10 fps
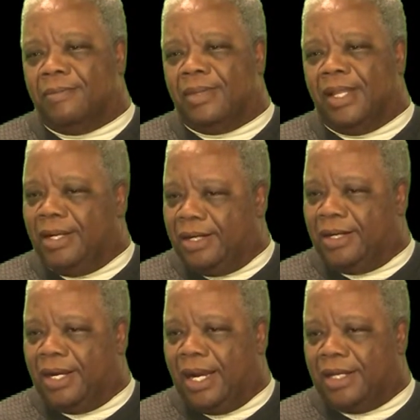and then
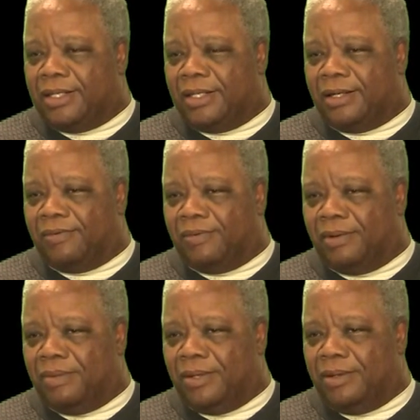God took it from
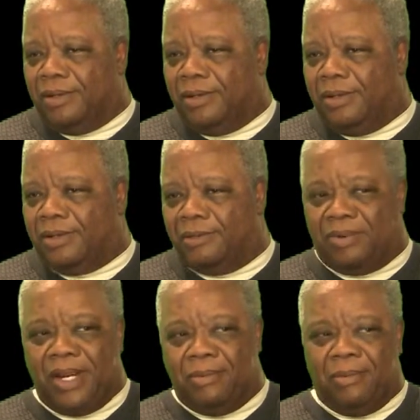me to
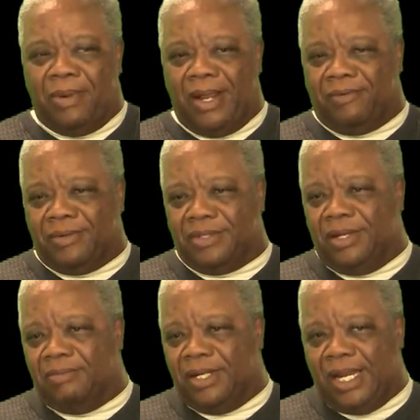pay me back for
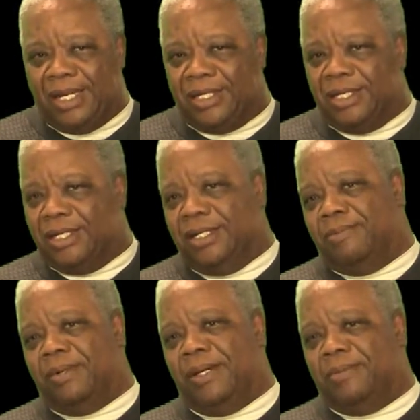something that I'd done to them
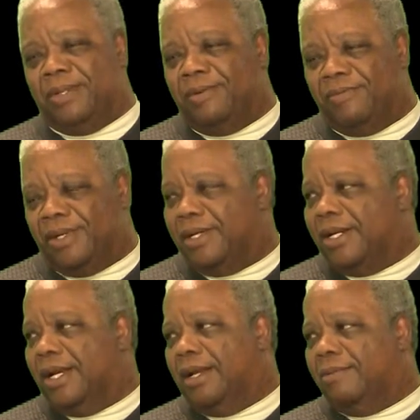people in
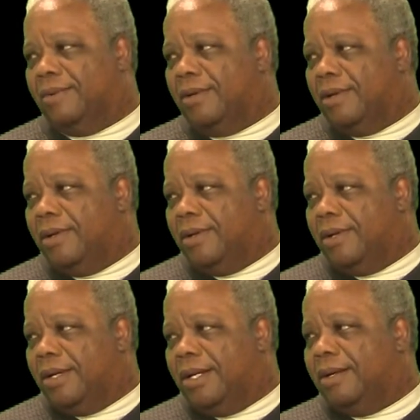Vietnam.
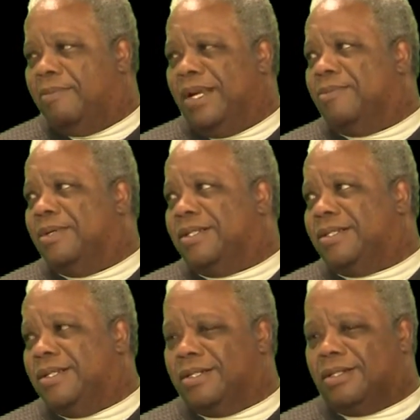Didn't make much
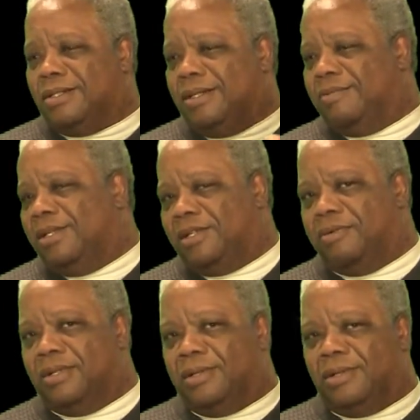sense because I went through
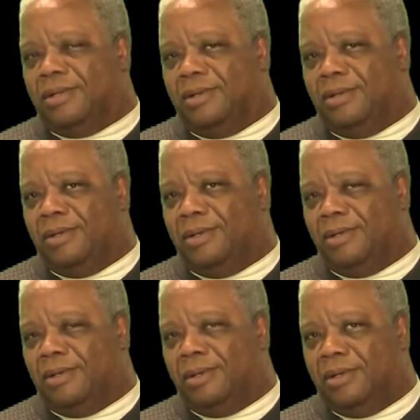the
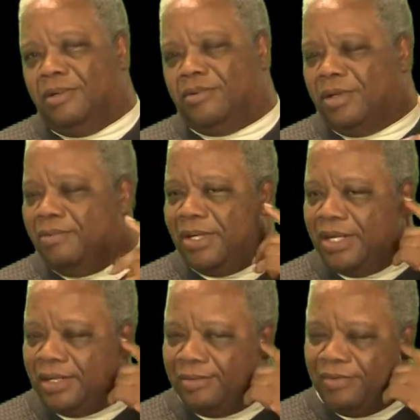treatment
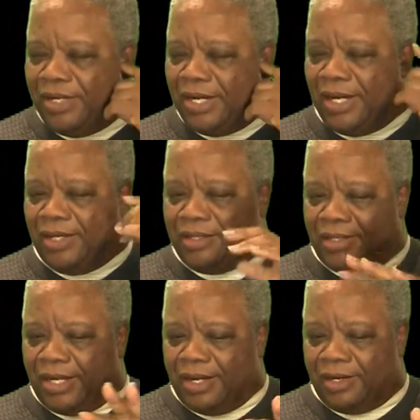at the VA to
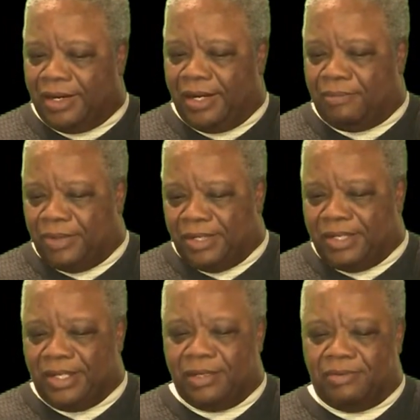kind of help me
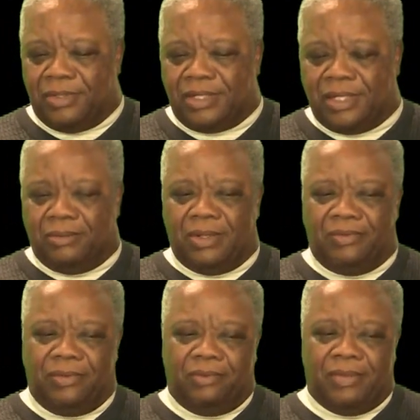deal with some
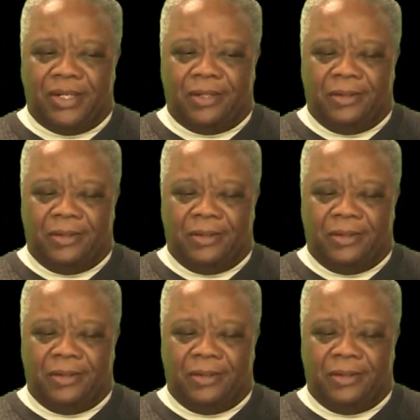of it. But